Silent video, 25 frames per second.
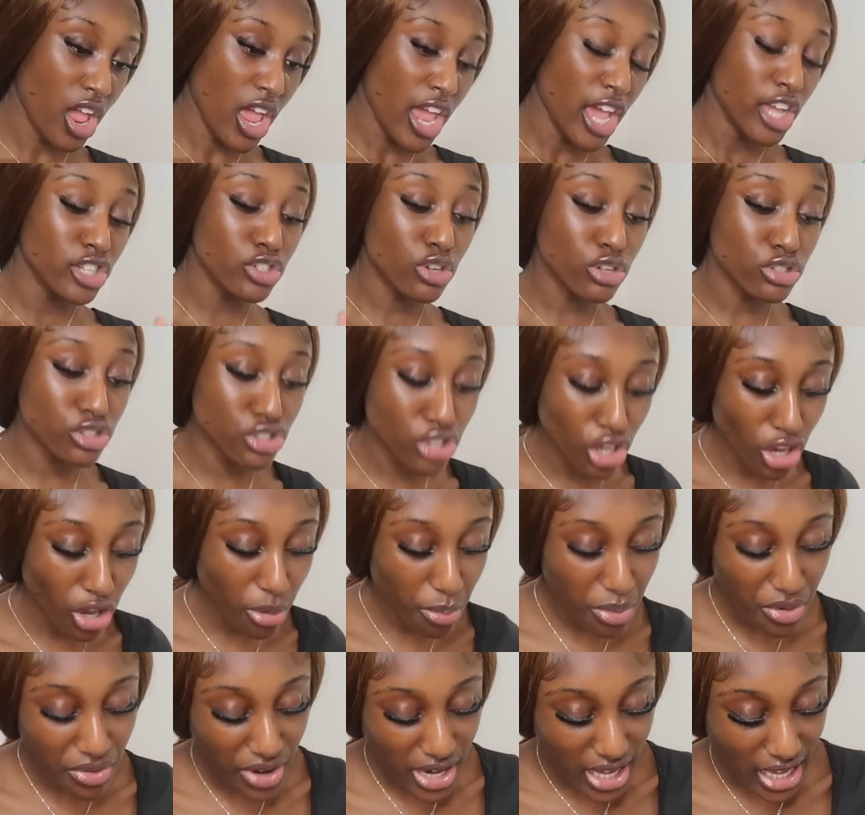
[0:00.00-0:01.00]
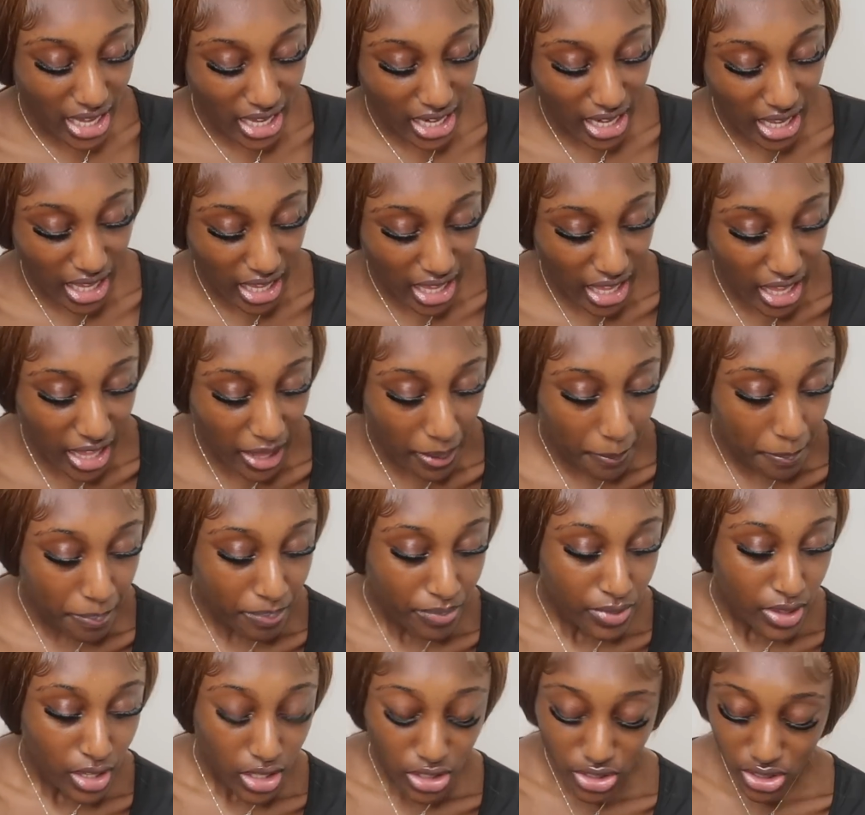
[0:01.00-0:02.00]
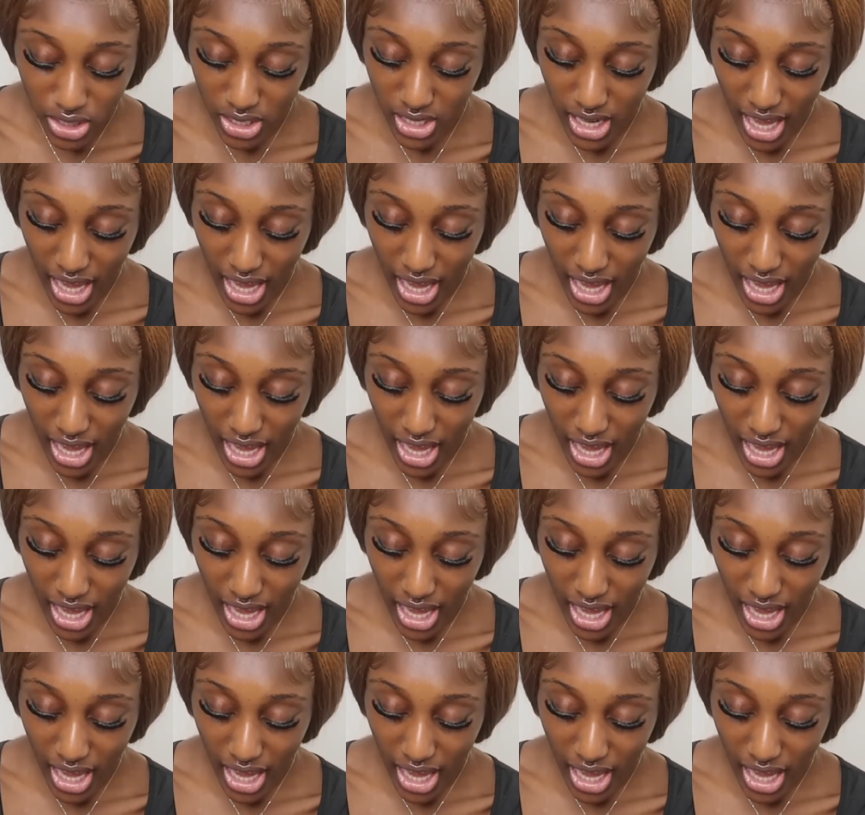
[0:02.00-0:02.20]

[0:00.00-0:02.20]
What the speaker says: It's got turmeric in it. And